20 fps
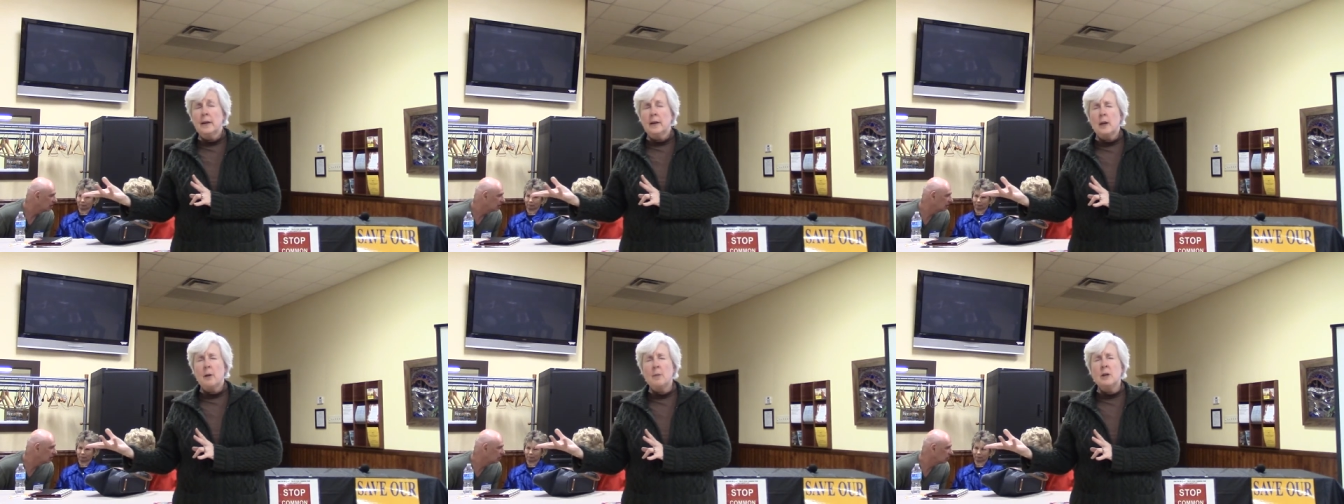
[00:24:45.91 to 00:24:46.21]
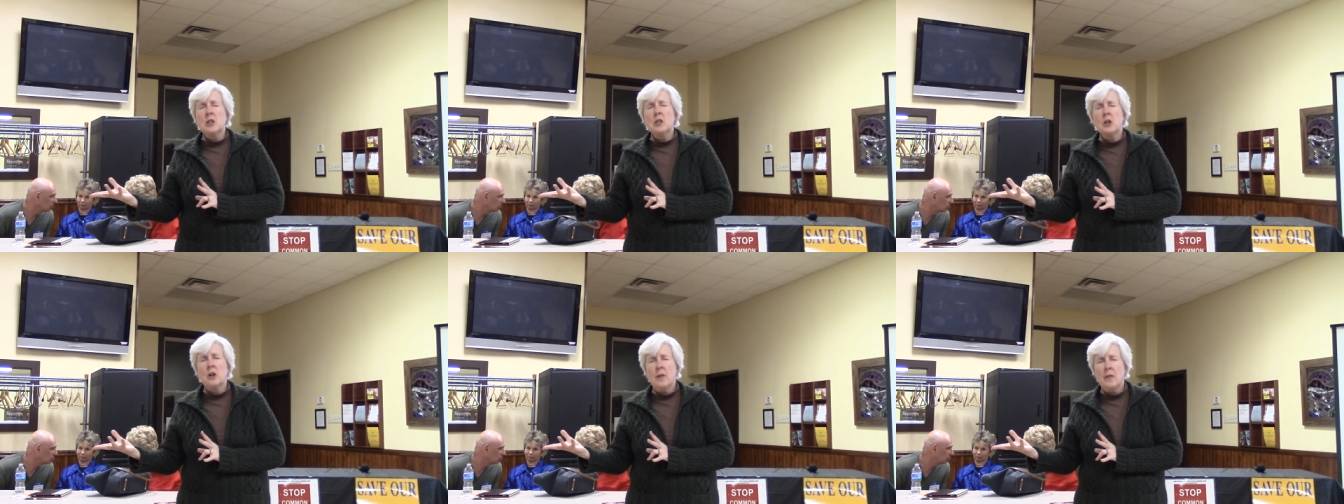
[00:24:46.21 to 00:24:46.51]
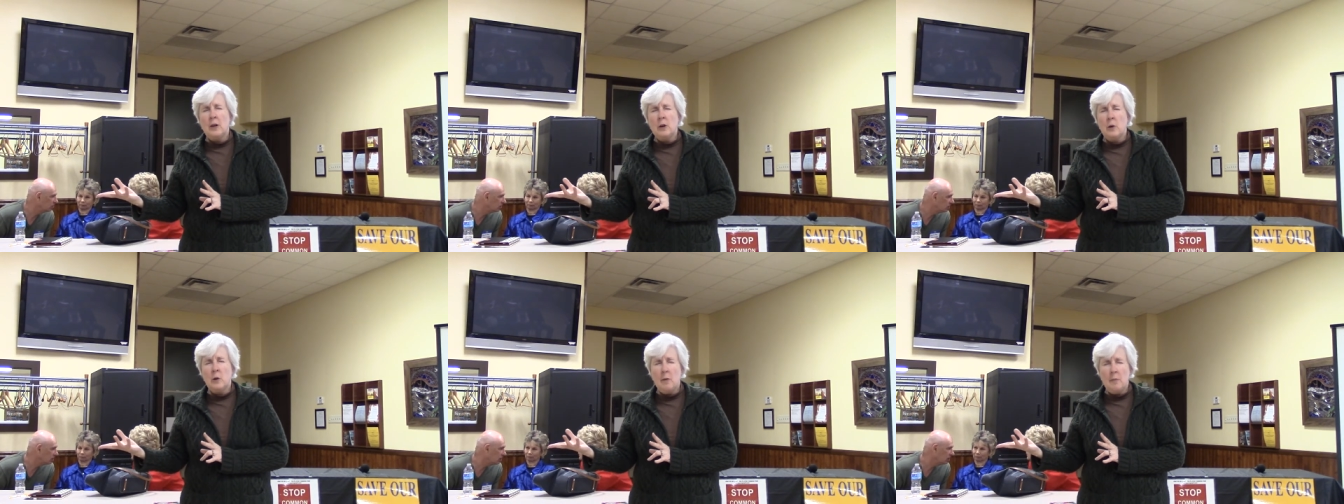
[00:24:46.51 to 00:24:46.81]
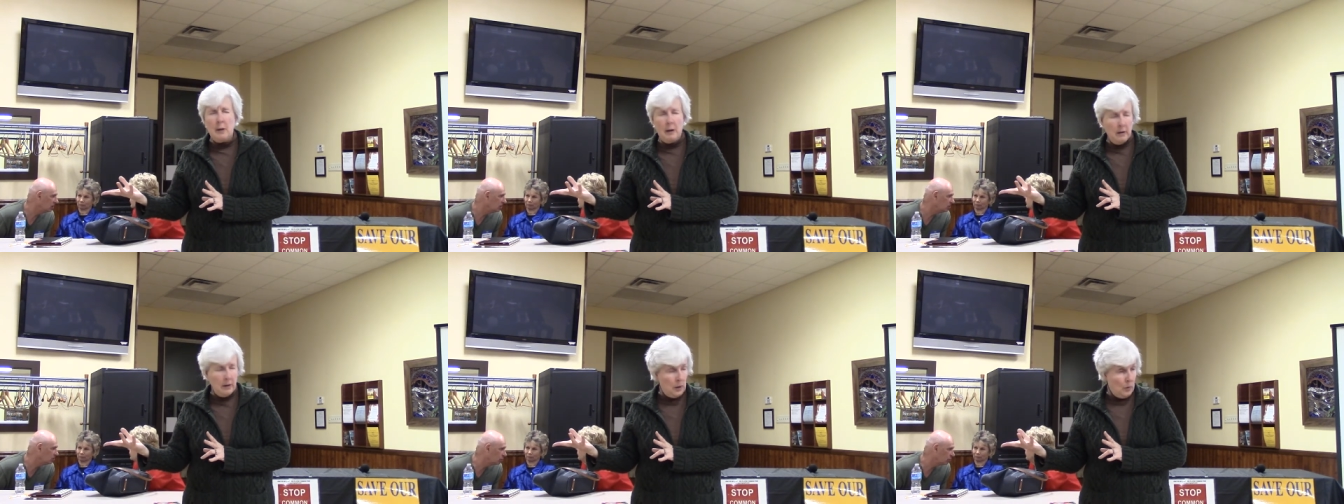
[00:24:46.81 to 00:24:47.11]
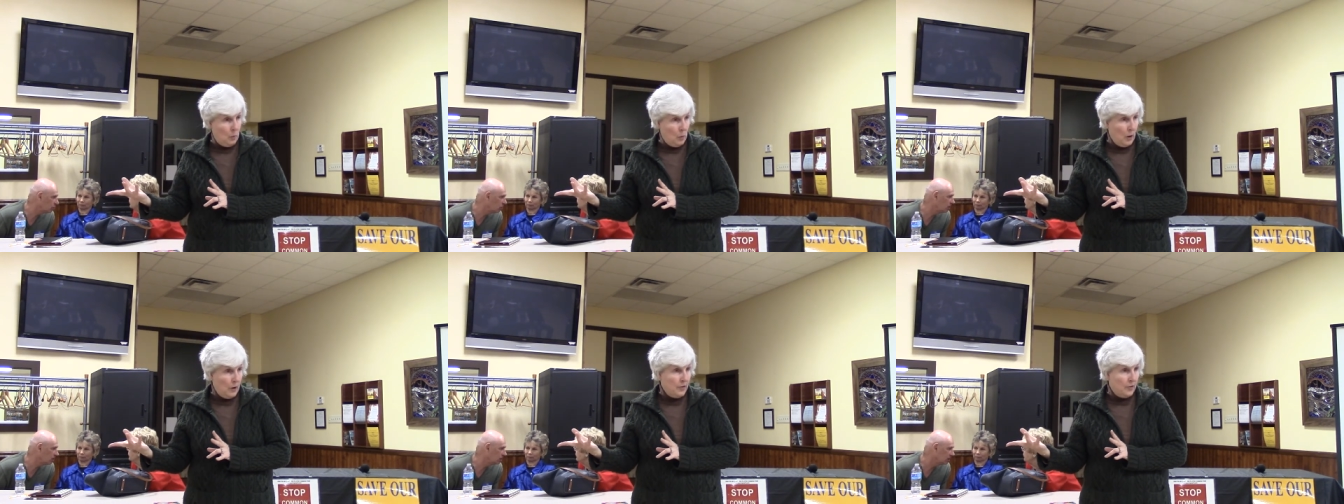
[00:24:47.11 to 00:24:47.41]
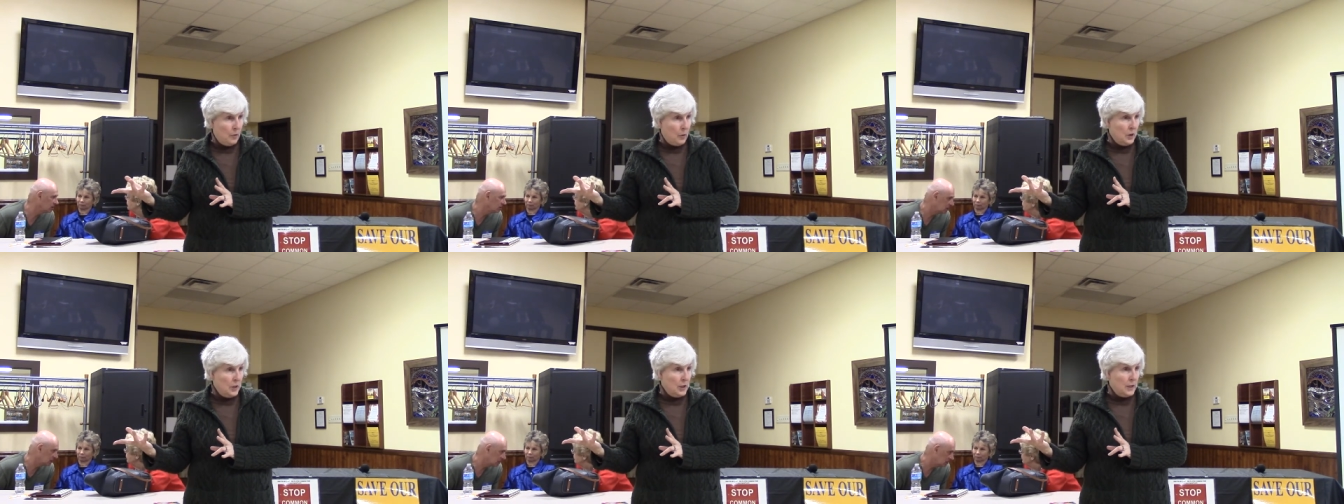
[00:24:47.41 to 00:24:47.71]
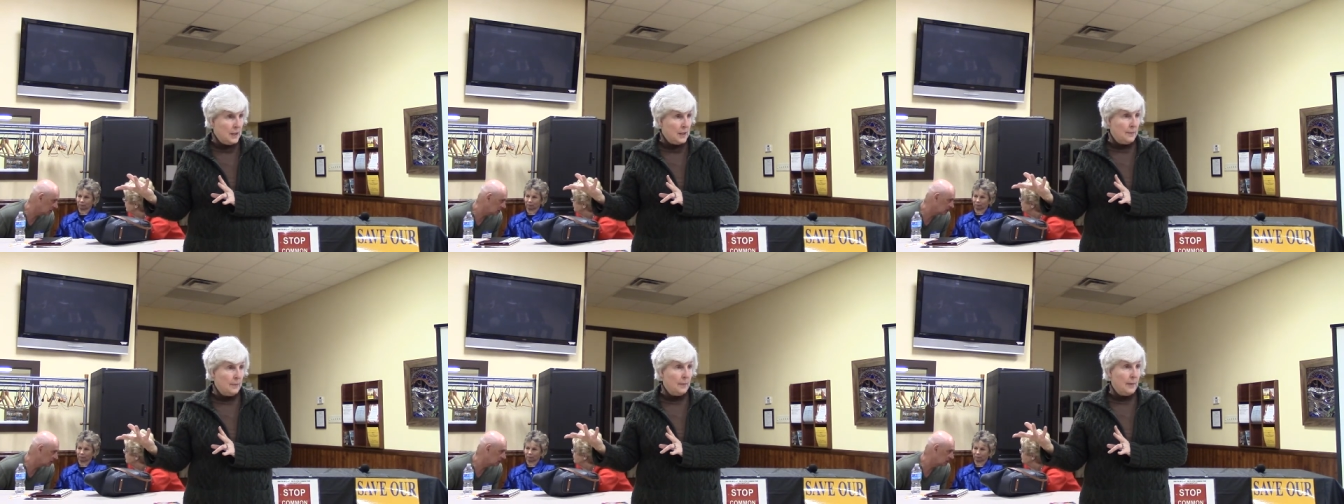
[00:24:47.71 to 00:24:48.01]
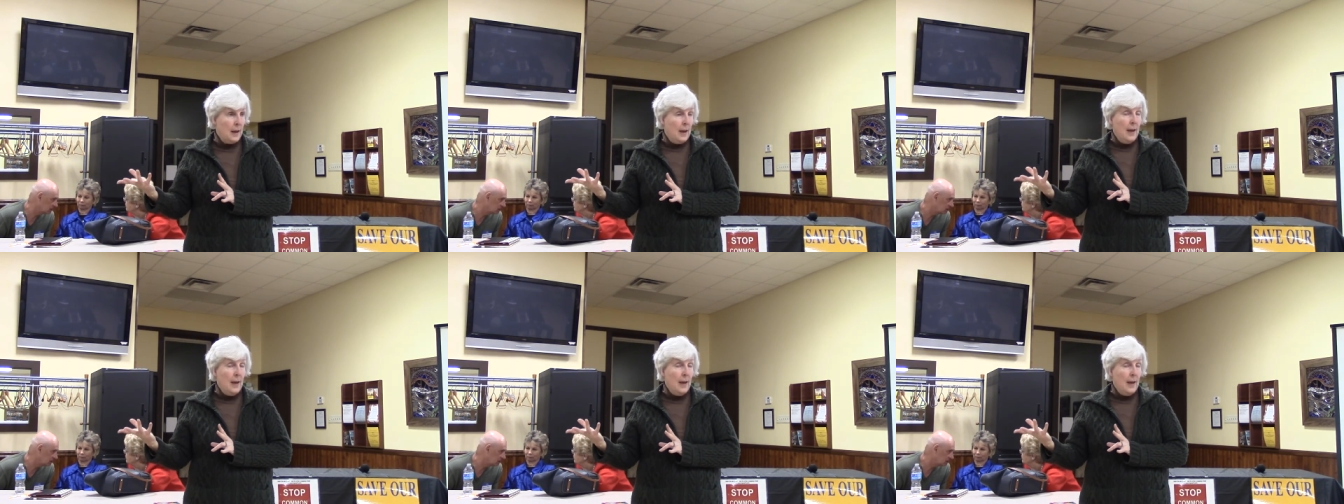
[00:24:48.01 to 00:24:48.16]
Commission on the New American Workforce